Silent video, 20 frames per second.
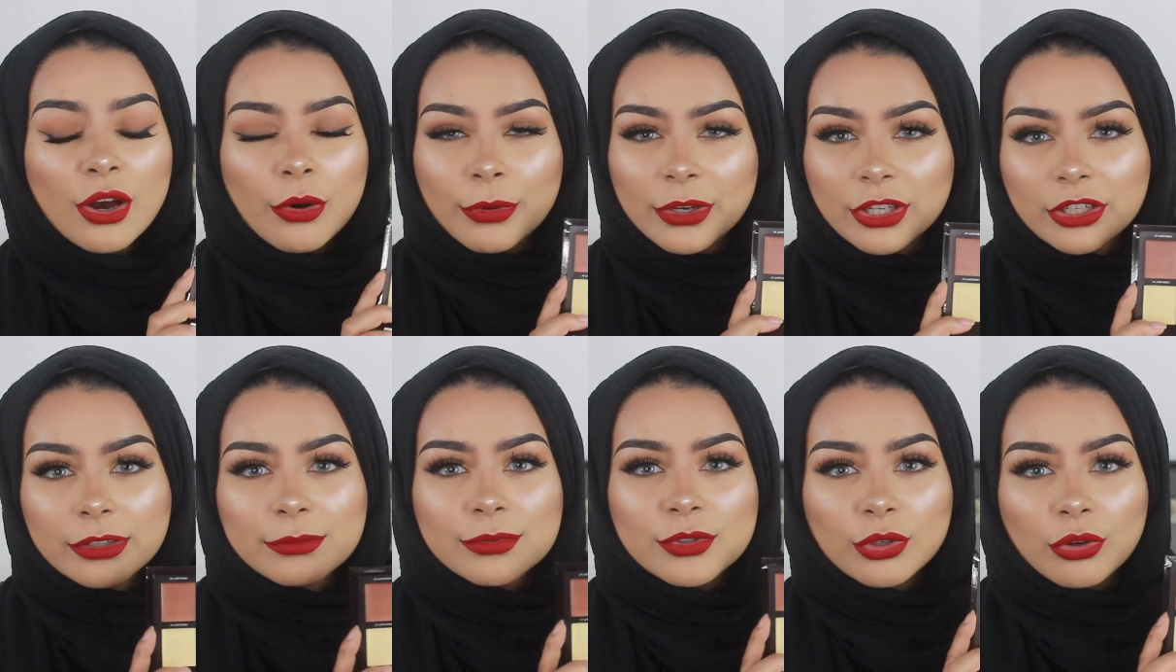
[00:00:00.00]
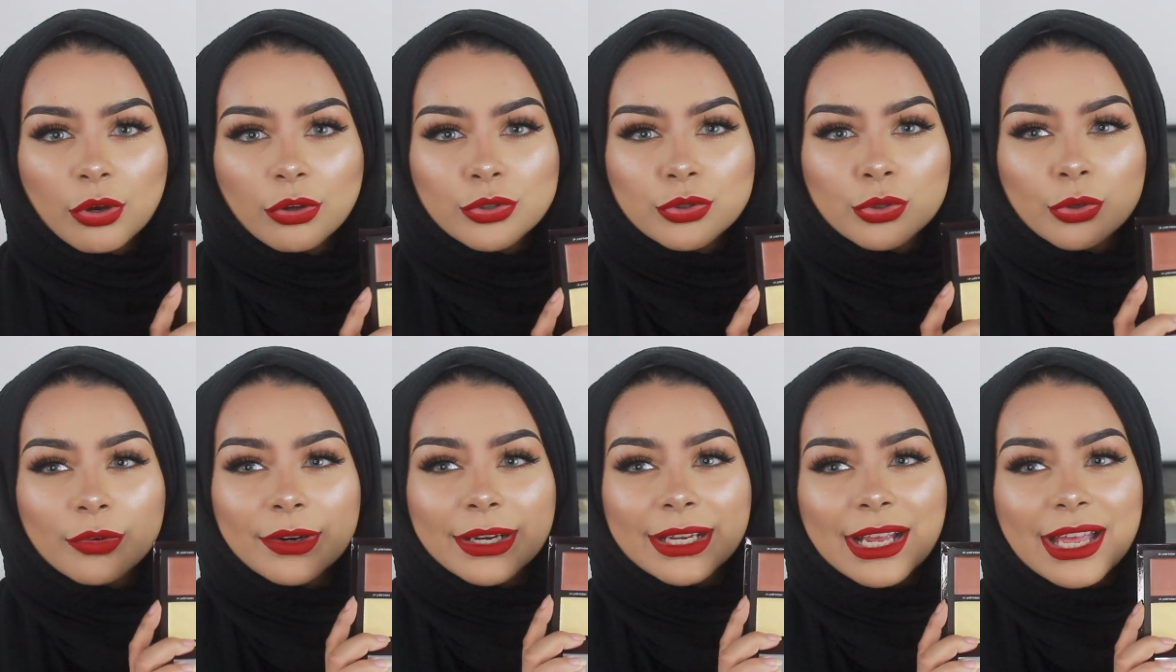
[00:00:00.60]
when it comes to
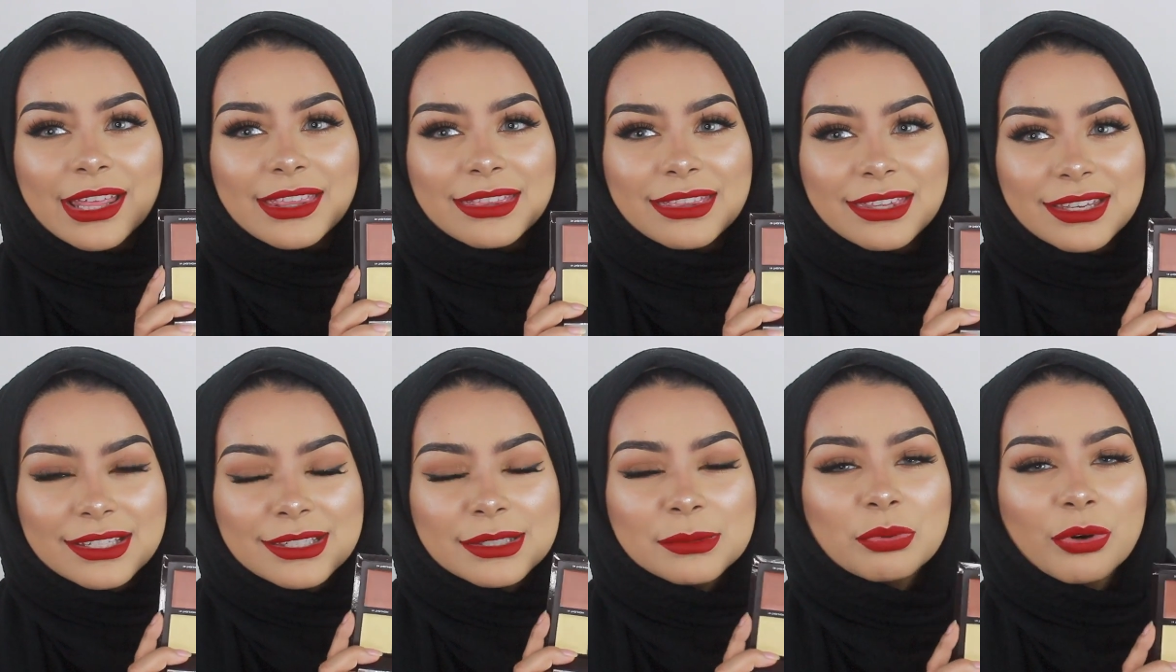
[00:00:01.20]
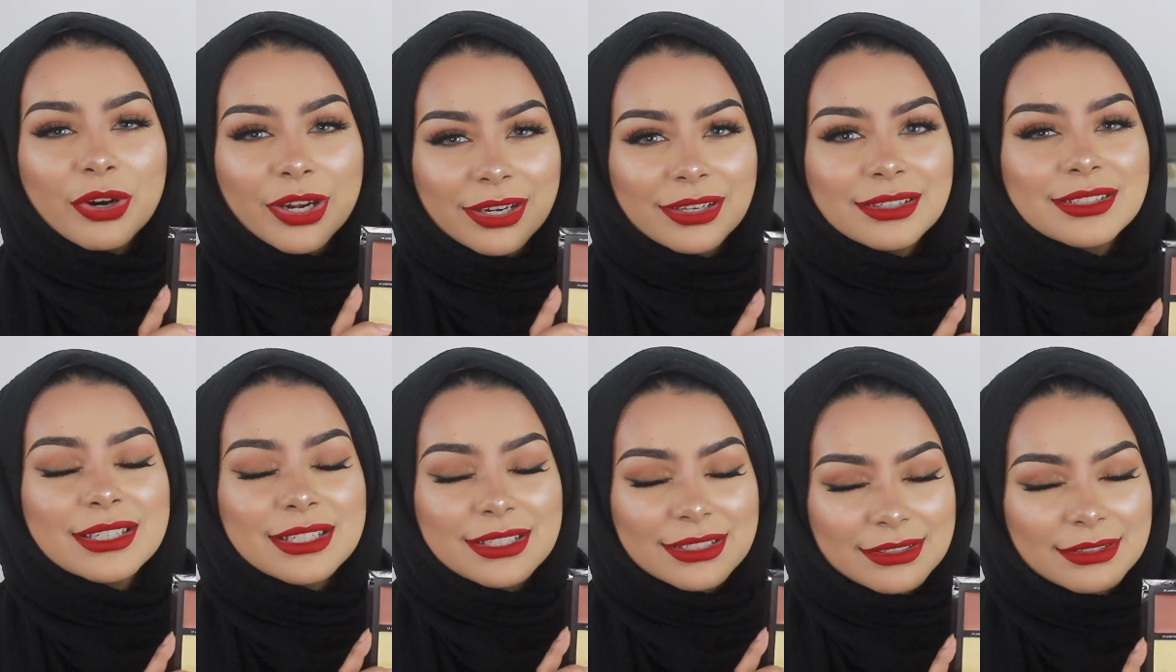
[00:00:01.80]
contouring, this
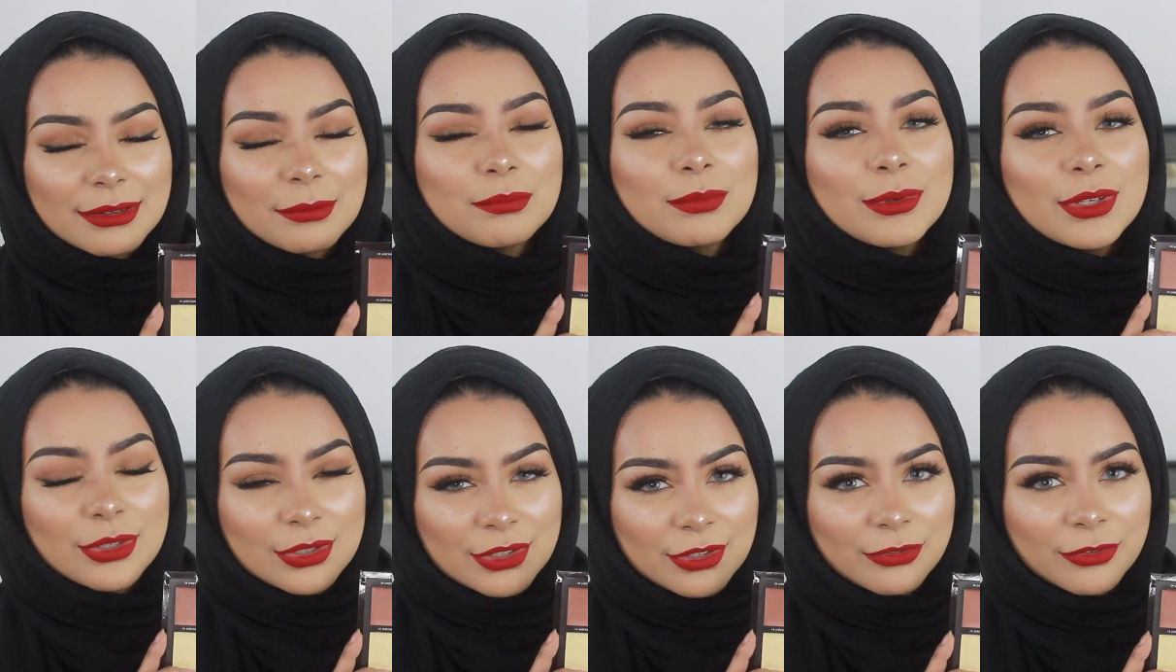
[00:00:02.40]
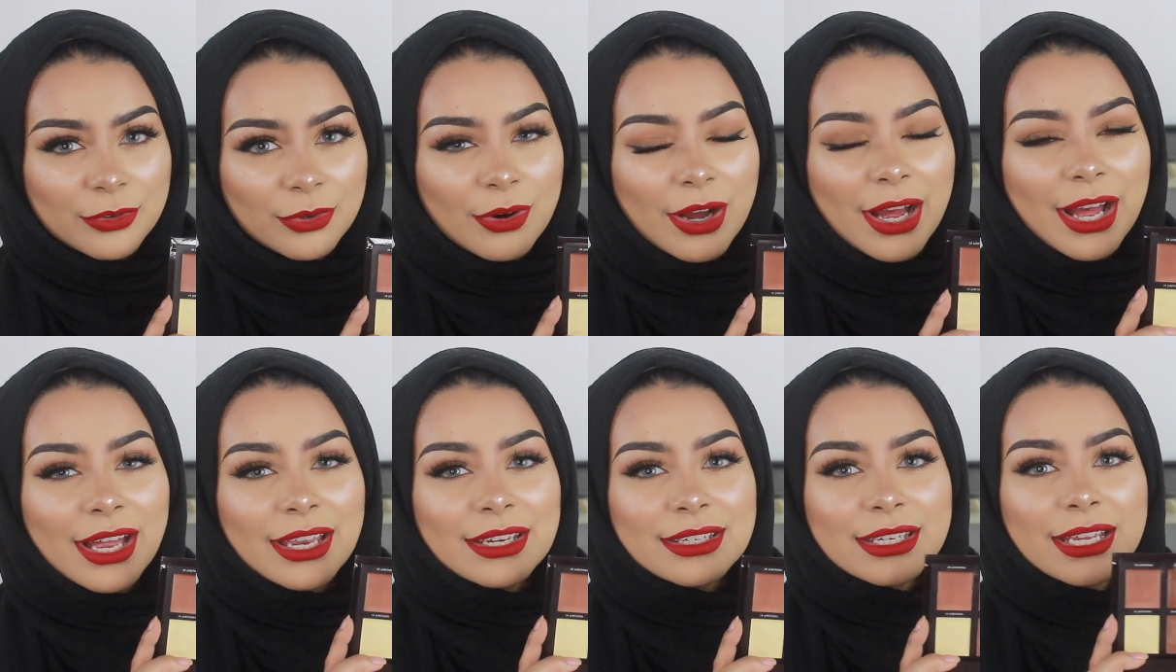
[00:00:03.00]
product is beautiful,
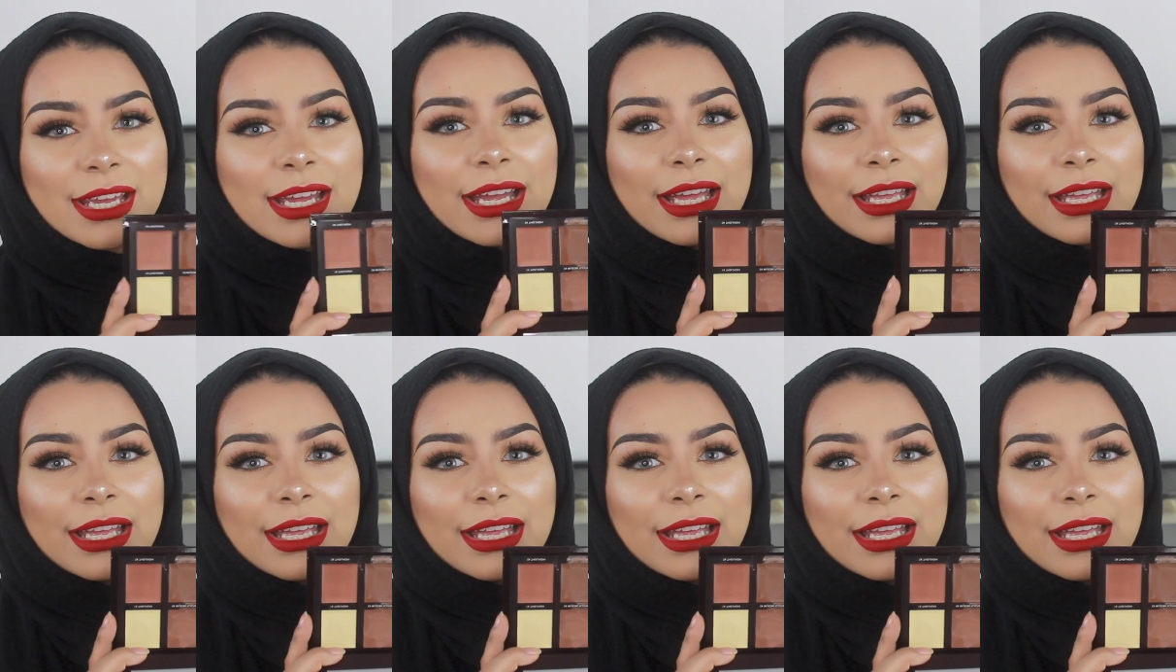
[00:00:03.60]
and